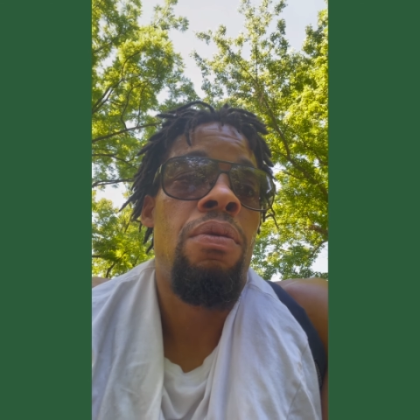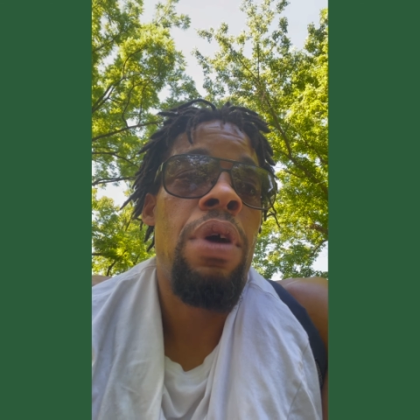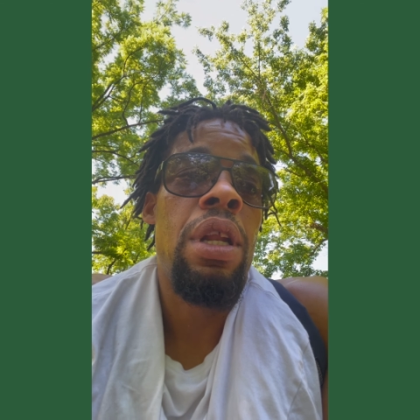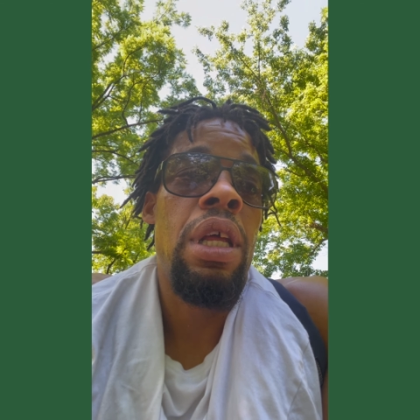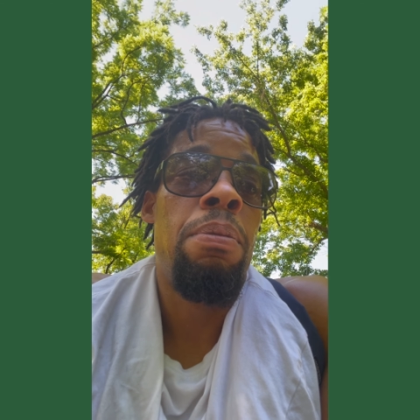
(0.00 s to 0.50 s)

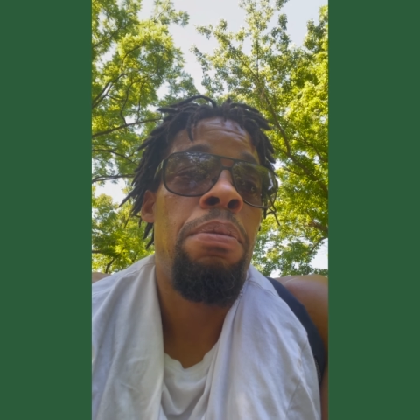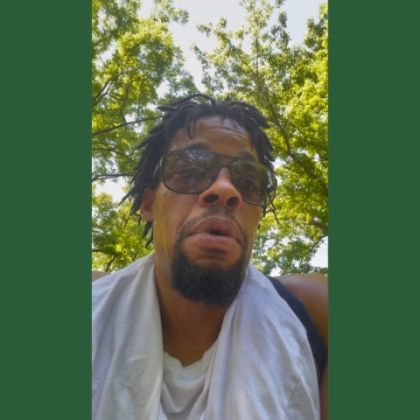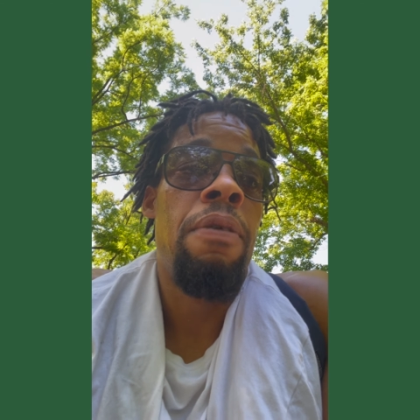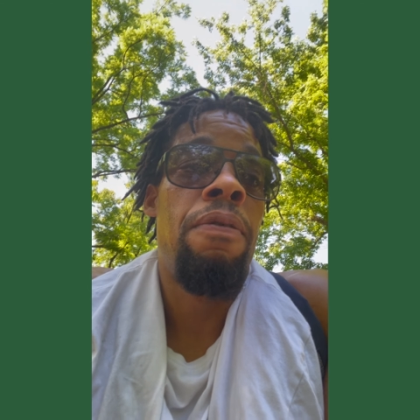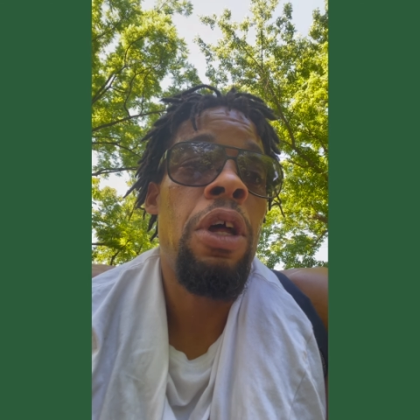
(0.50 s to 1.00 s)
readily
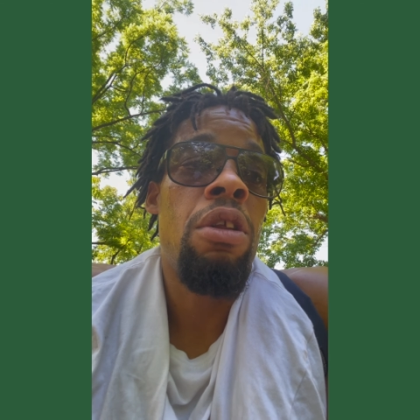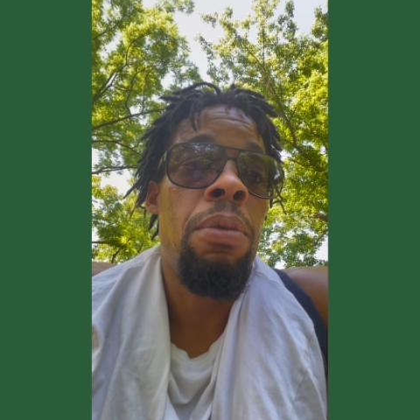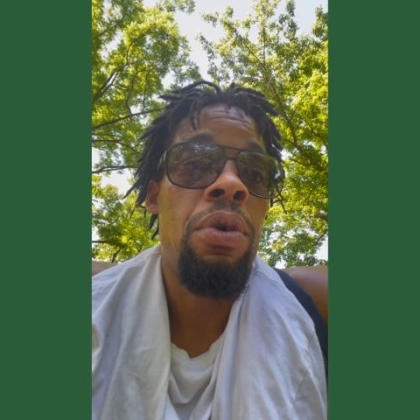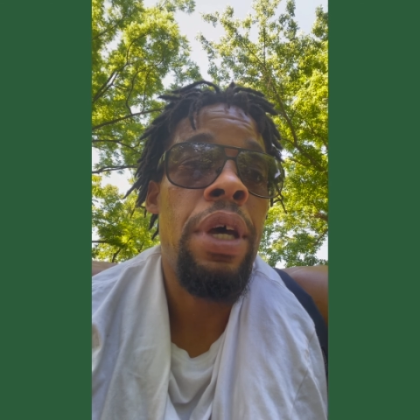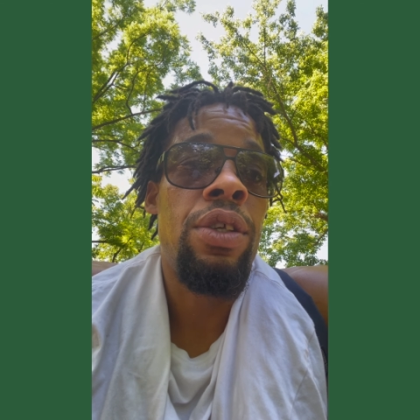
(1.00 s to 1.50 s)

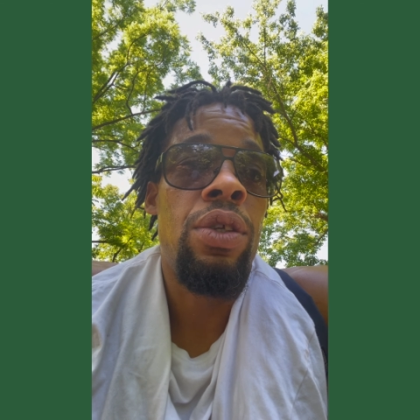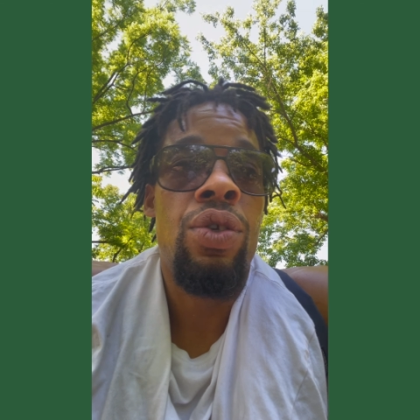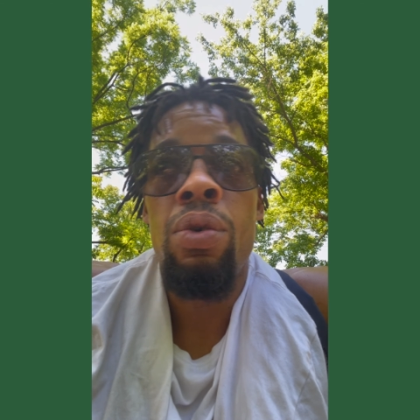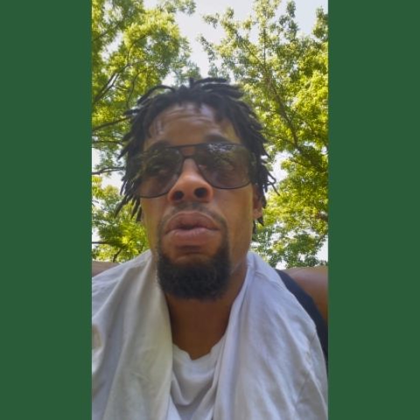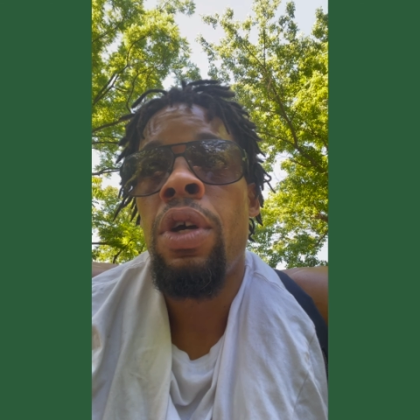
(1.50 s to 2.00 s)
available as the
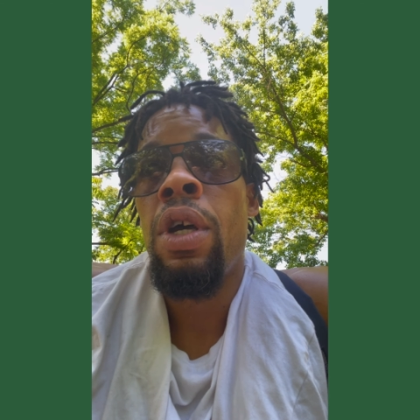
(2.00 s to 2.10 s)
truth,